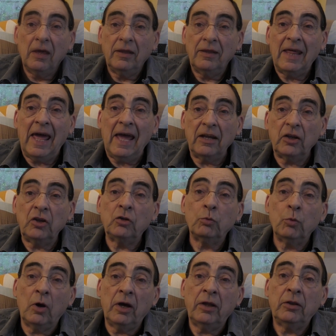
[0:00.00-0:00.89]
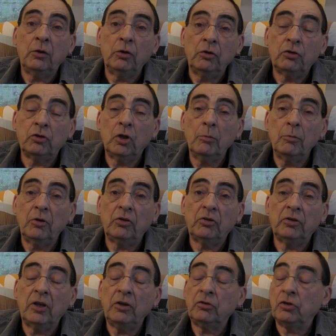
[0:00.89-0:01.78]
That is why there is so
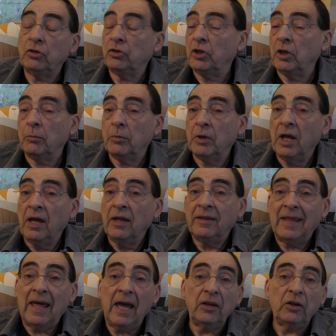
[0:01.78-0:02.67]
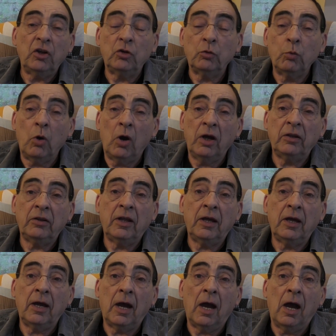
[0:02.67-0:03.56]
much censorship. That is why
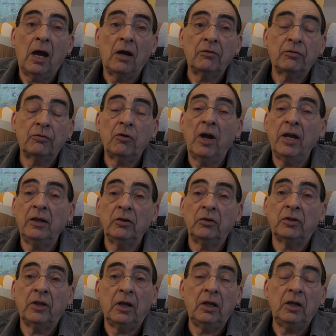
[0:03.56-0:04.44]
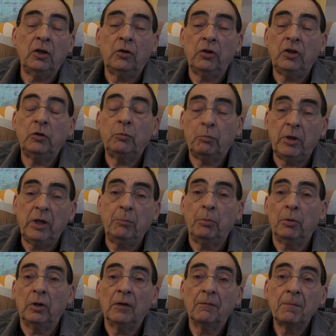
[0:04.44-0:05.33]
they are frightened. They, you know, these
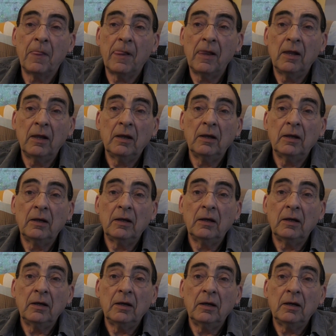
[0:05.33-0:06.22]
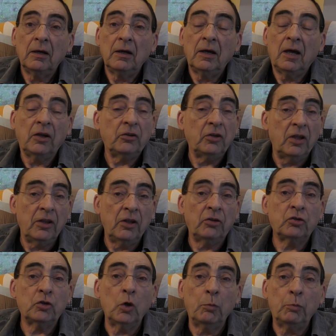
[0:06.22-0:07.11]
people, like I say, they're
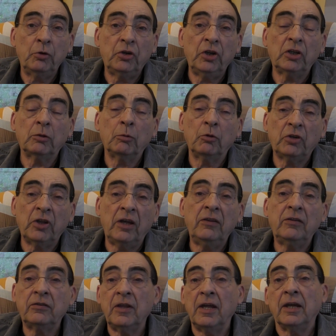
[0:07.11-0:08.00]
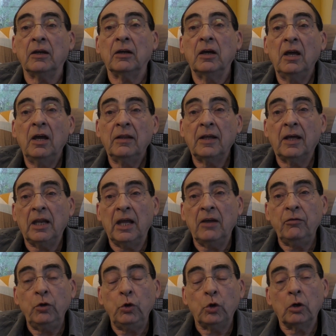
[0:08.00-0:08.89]
so predictable. They think that
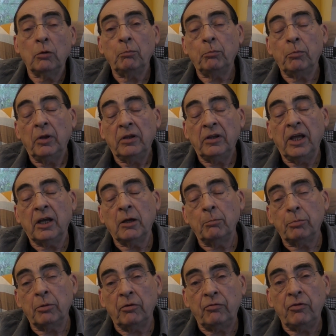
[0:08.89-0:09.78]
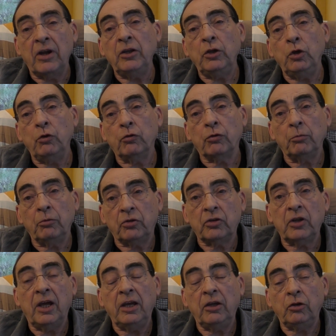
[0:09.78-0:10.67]
if you can, they can prevent you from
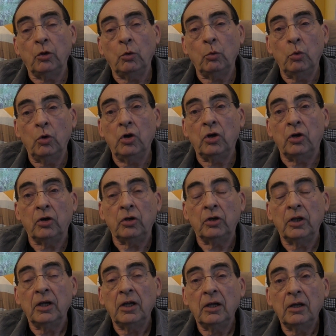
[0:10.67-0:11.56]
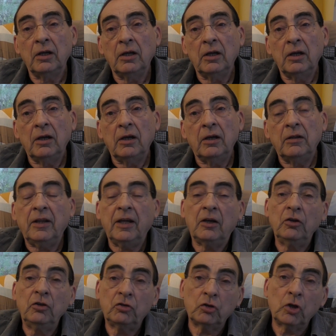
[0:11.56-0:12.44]
saying the word, they
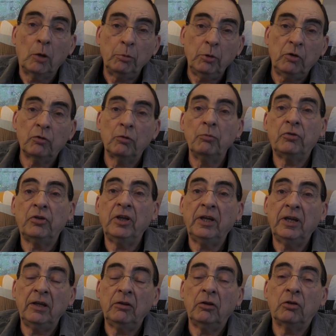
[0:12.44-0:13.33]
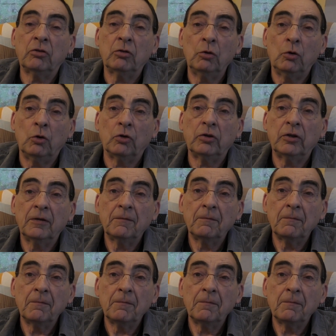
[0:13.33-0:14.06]
can stop you from thinking the thought.